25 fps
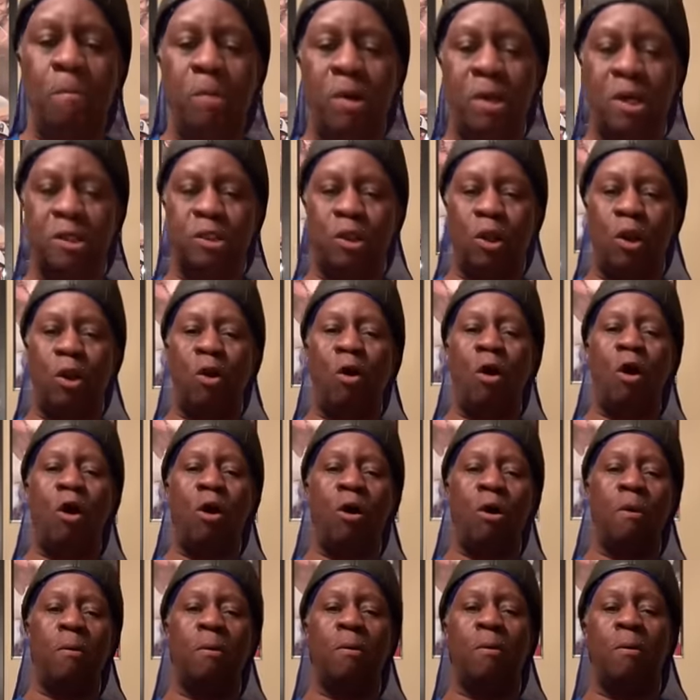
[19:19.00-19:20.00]
because the
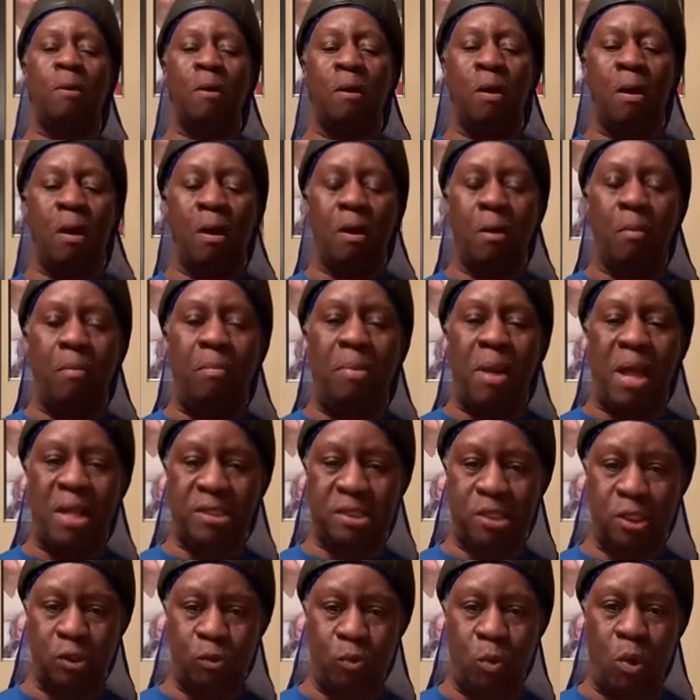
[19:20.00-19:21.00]
Lord
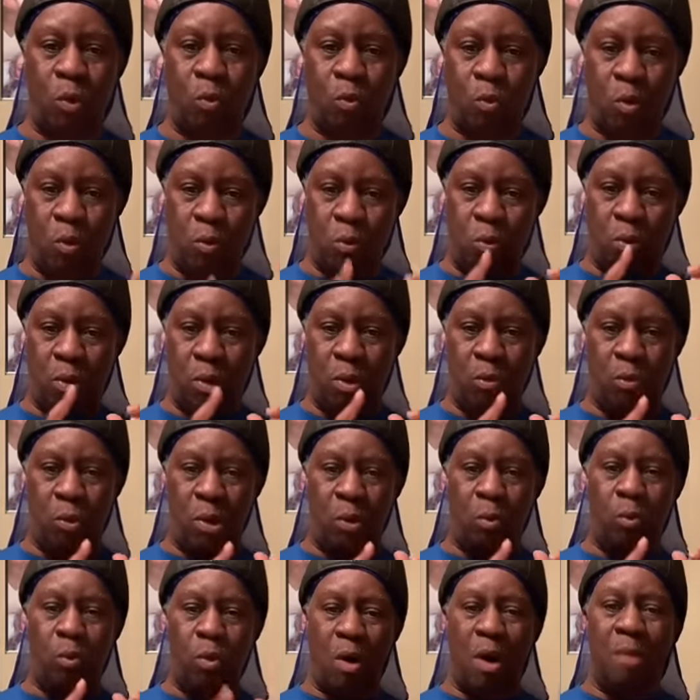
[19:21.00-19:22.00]
blessed us with, with,
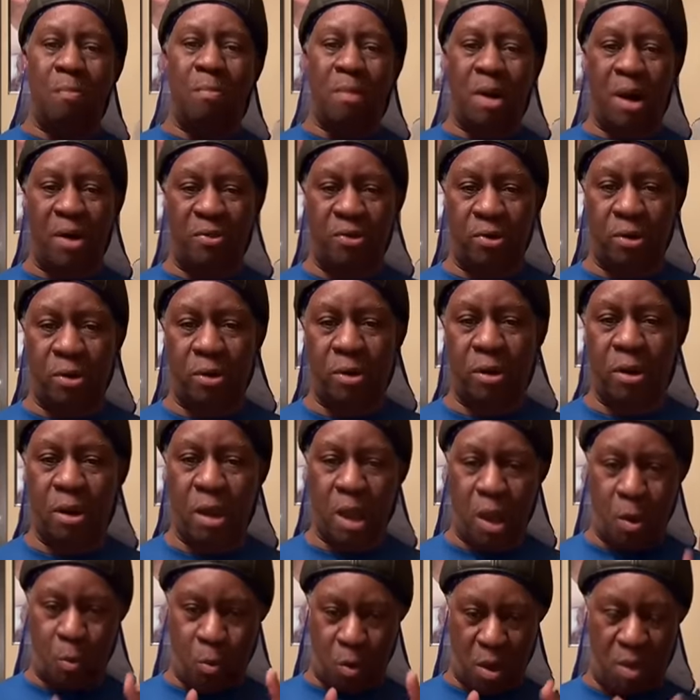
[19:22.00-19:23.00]
with one mother
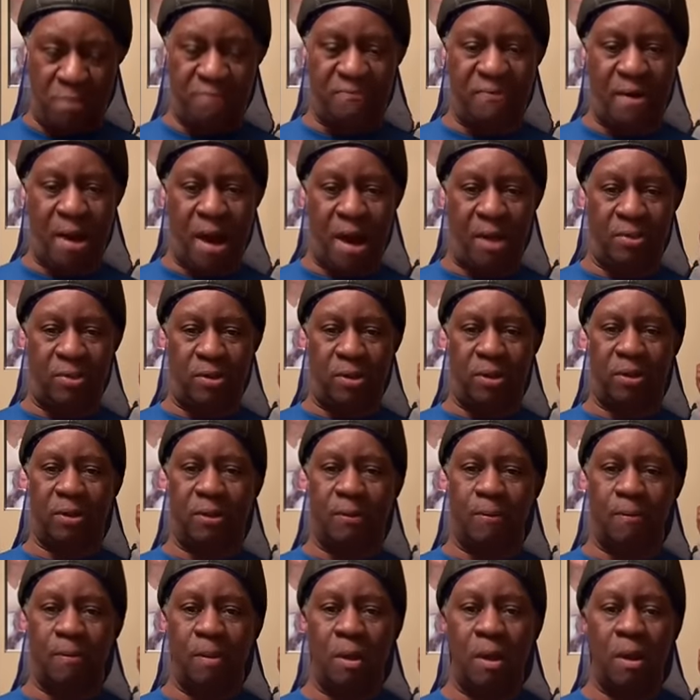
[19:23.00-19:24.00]
and one father.
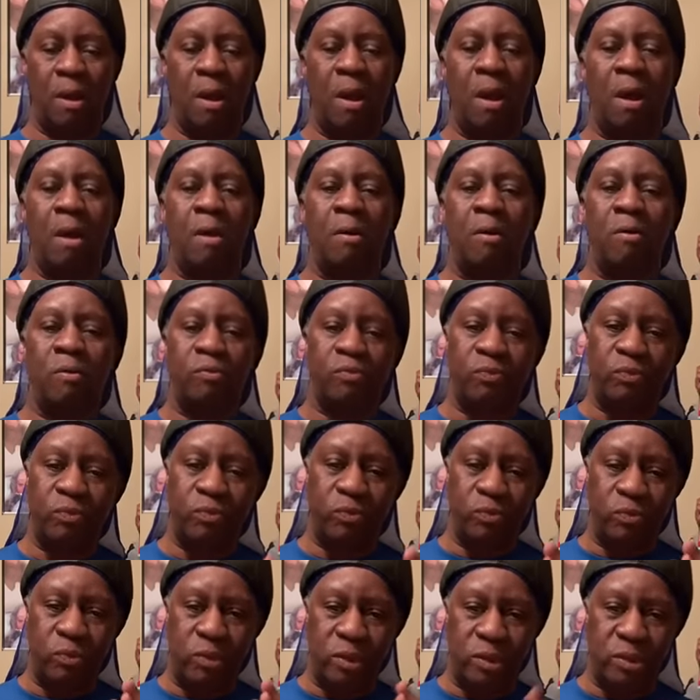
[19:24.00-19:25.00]

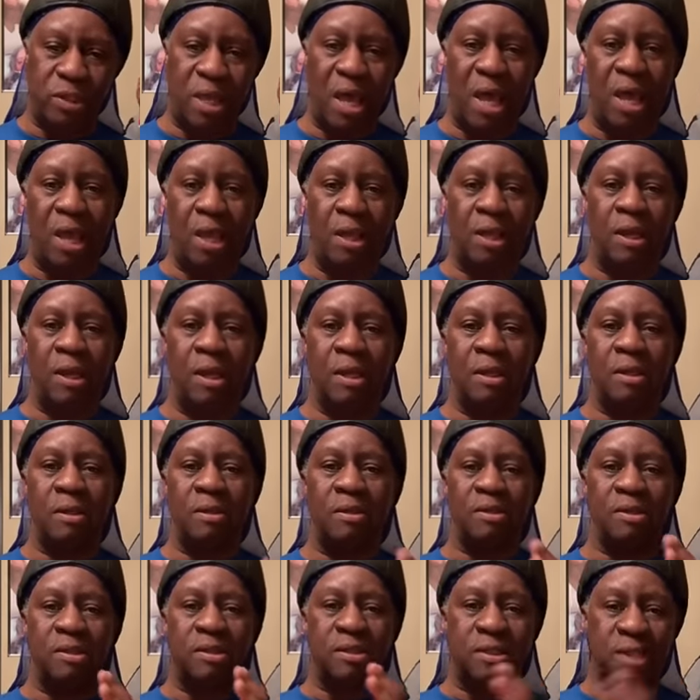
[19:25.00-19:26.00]
Today,
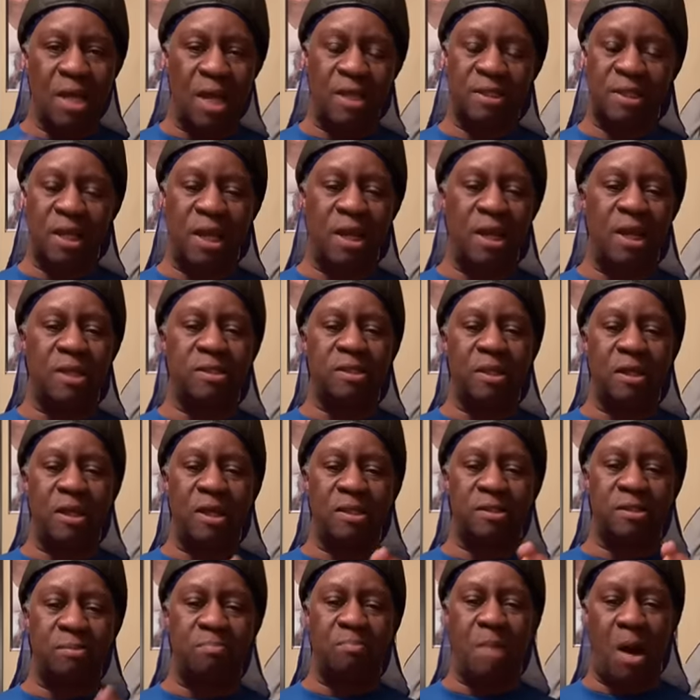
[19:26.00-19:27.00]
Sunday is,
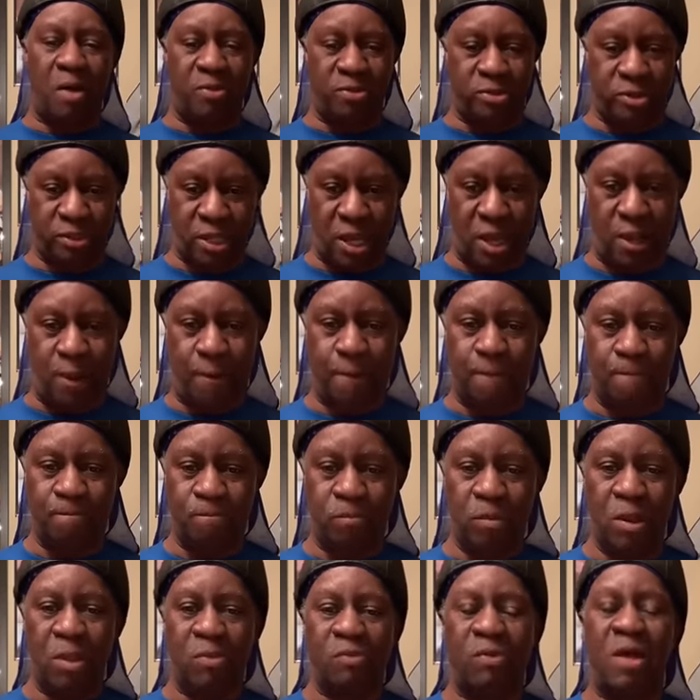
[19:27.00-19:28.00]
is Mother's Day.
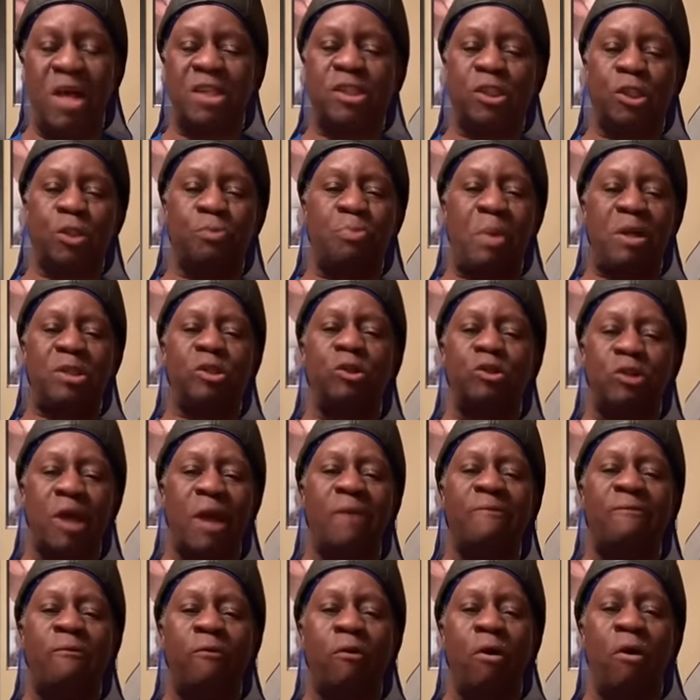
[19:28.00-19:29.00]
That's a special
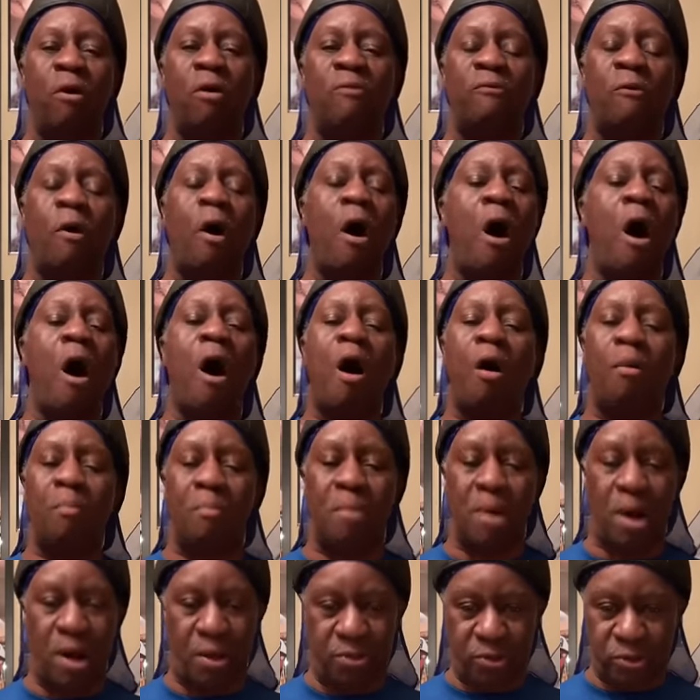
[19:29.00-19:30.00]
day for, for all
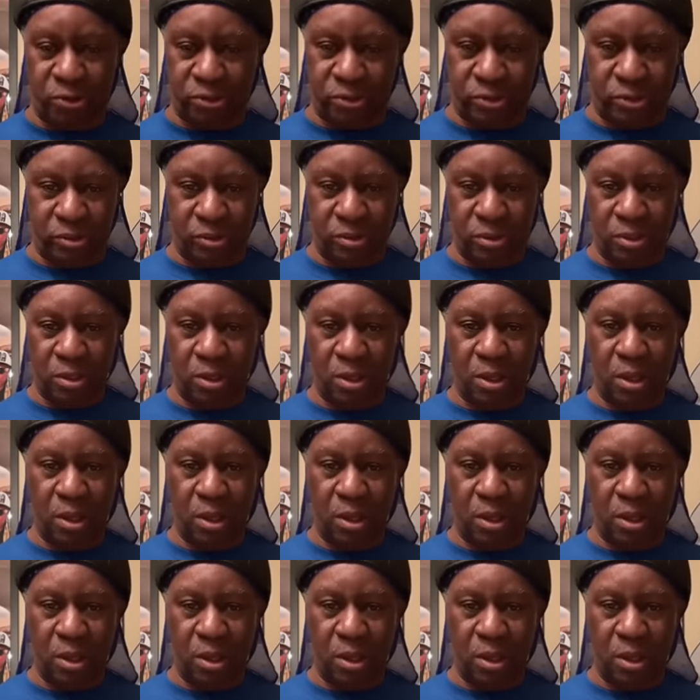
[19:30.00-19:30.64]
mothers